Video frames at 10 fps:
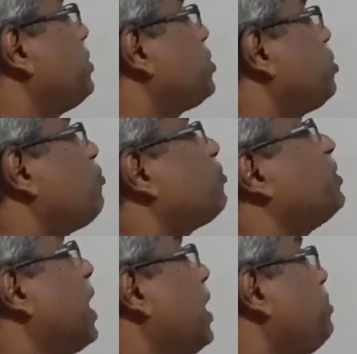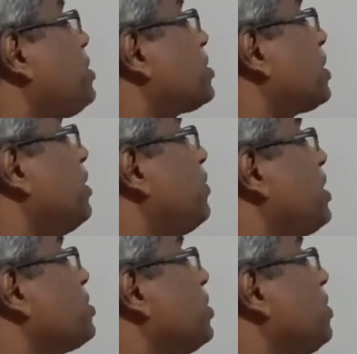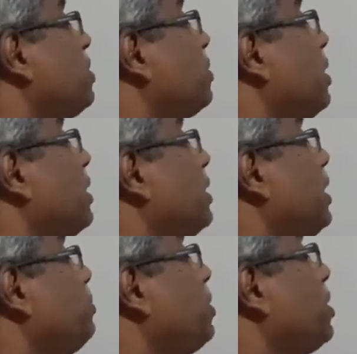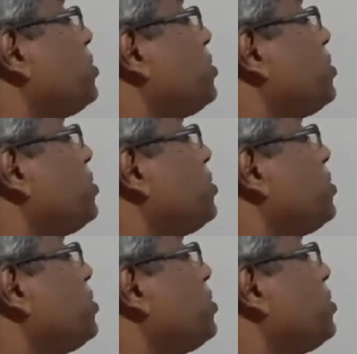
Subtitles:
of time is given as equal to M raised to